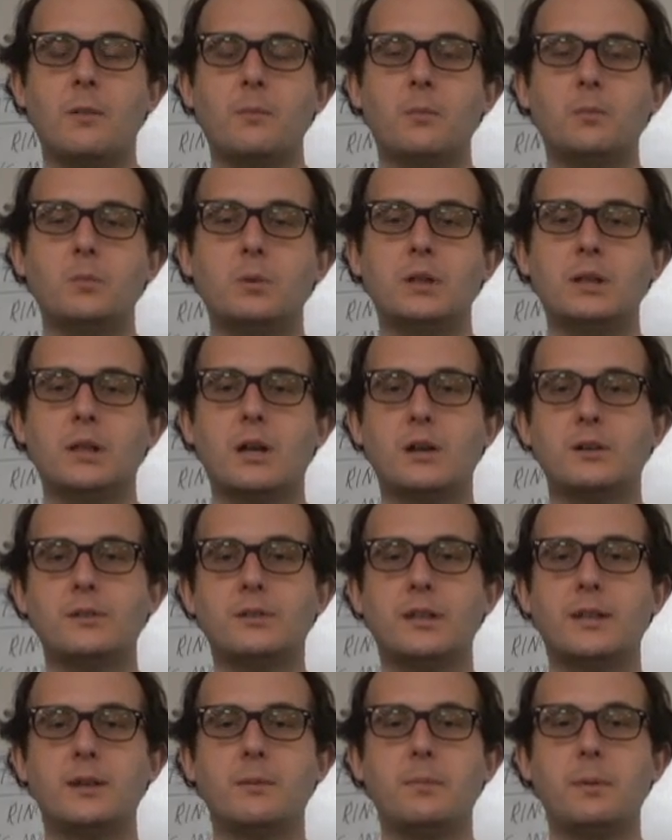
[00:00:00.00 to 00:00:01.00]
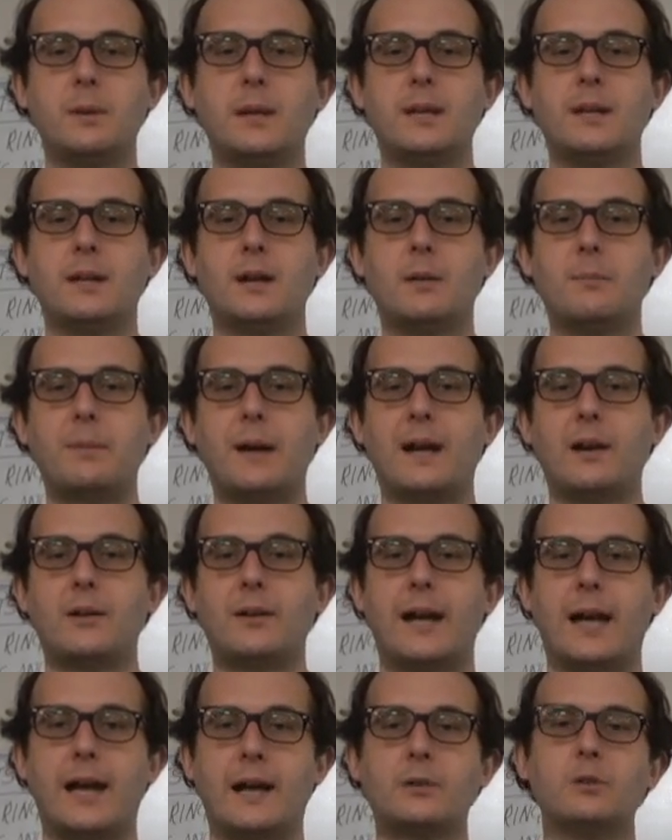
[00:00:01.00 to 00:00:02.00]
will largely be
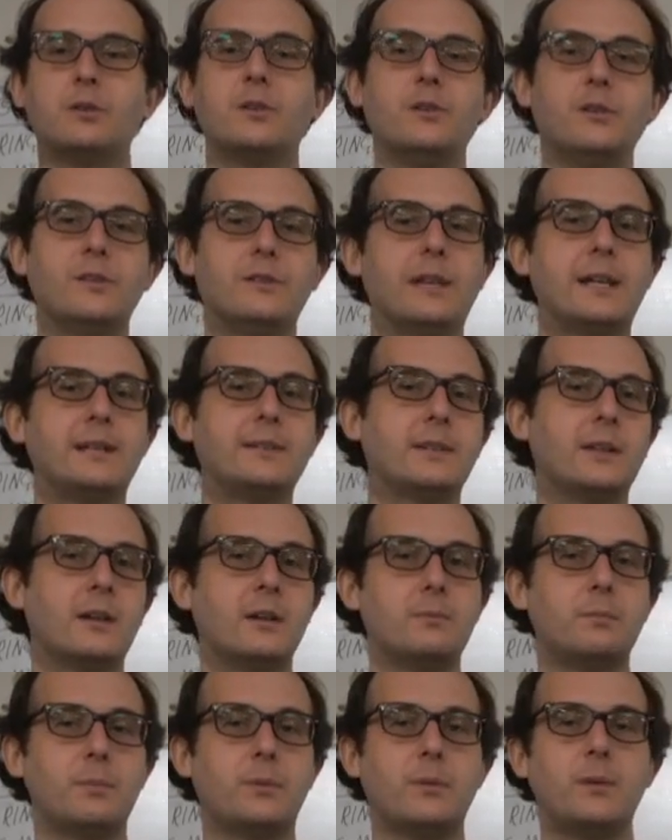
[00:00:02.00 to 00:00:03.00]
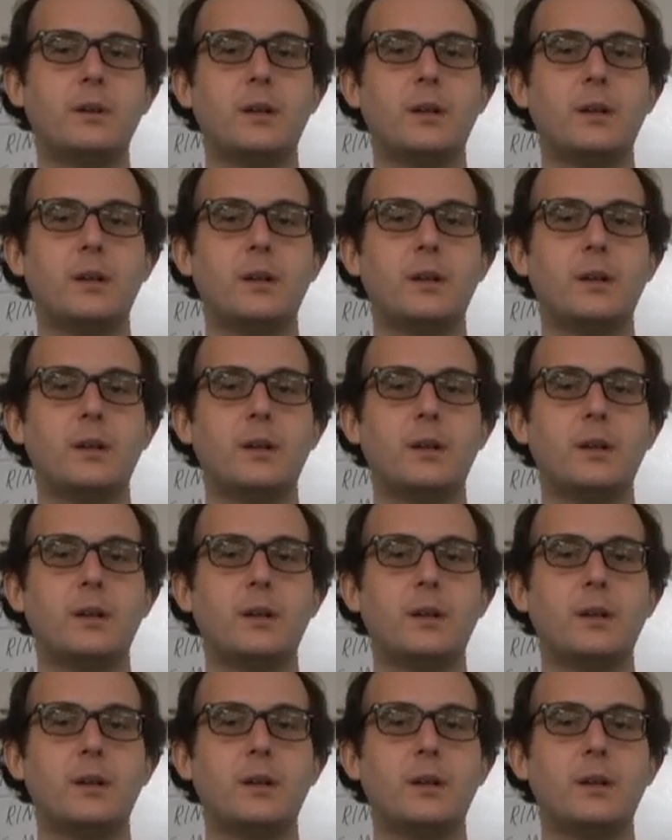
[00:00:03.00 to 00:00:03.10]
about how to set up